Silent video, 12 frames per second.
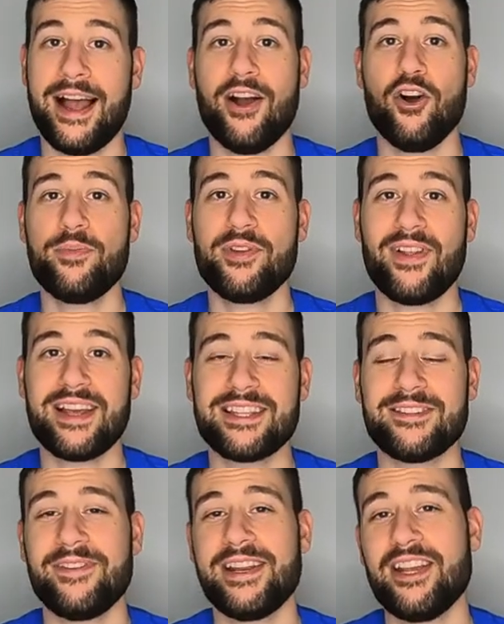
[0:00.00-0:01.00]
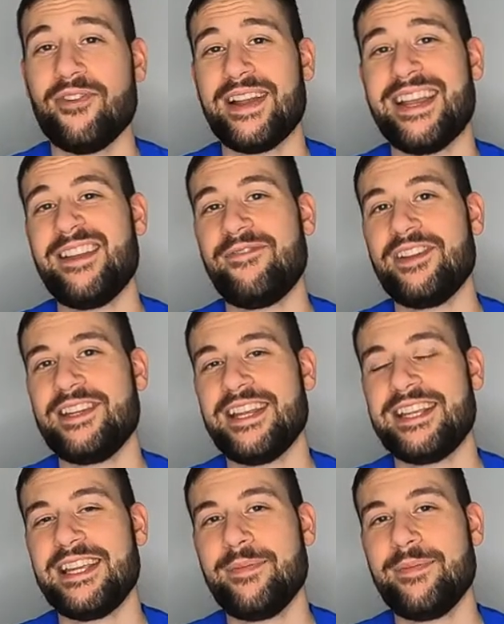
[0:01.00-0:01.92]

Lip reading: I hope you liked this video. If you did,